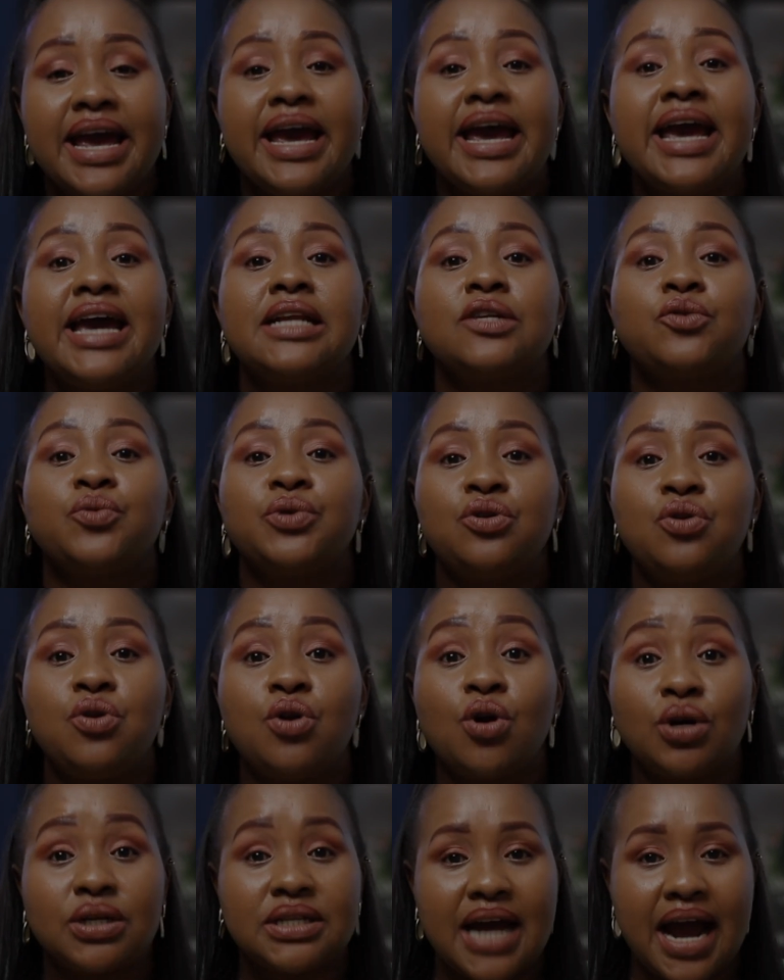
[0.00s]
and we do
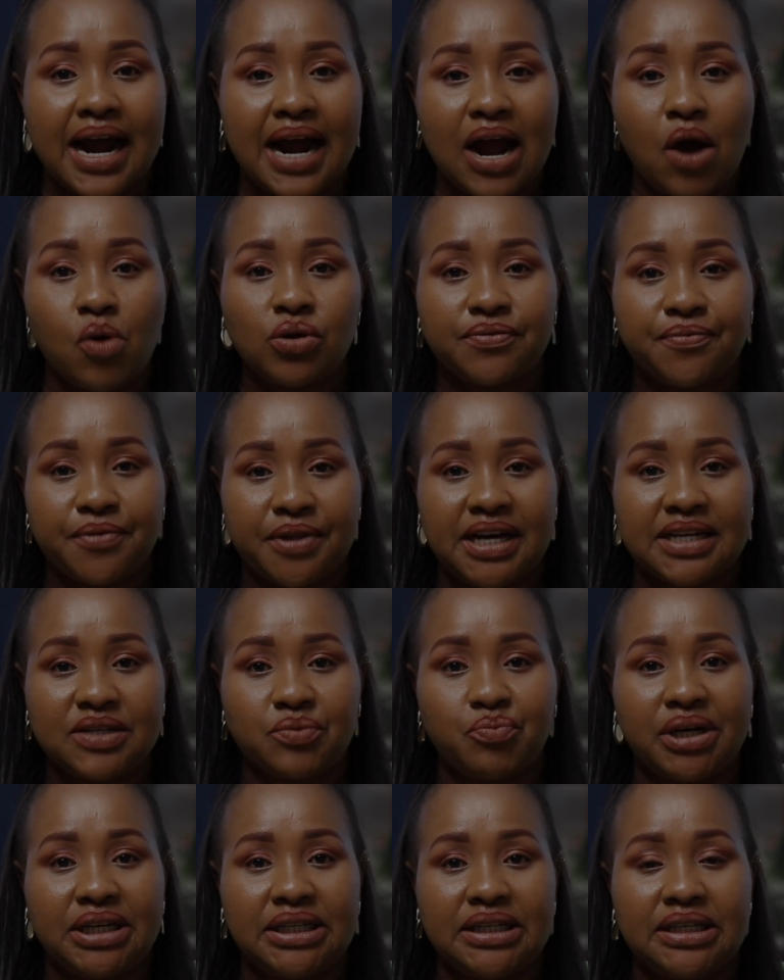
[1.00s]
not account for that
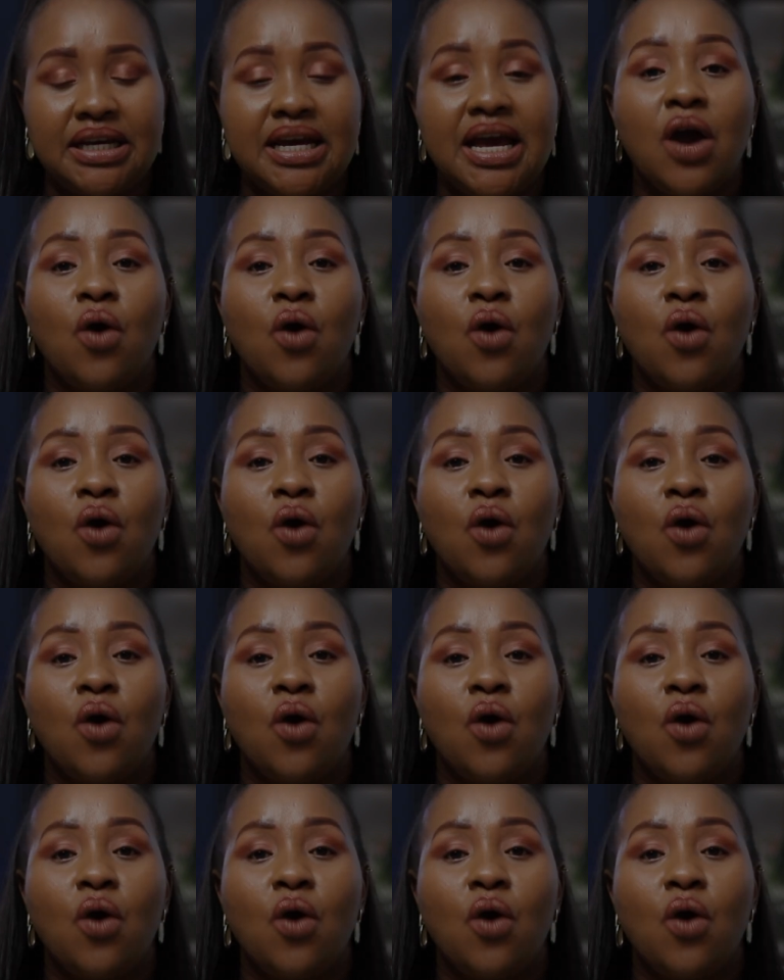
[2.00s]
money.